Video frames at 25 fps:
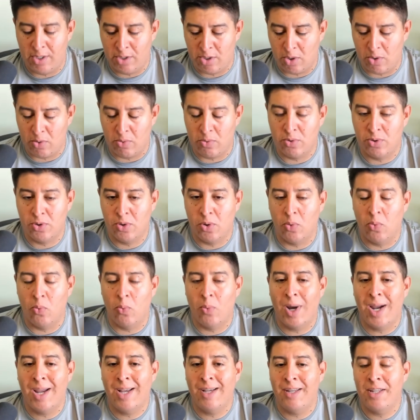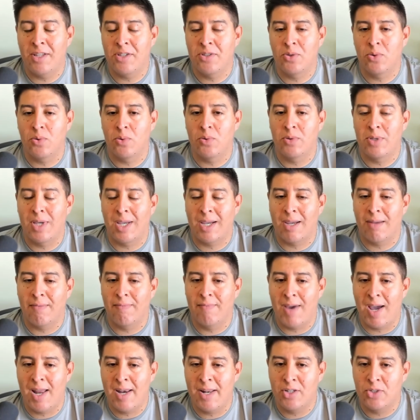So white needs to take
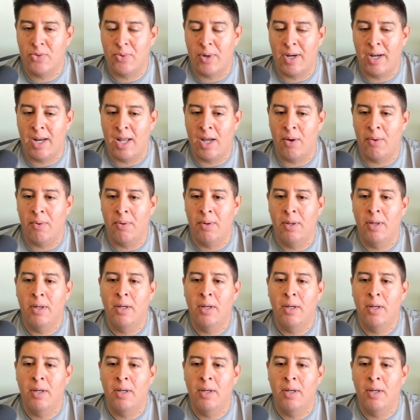advantage right now.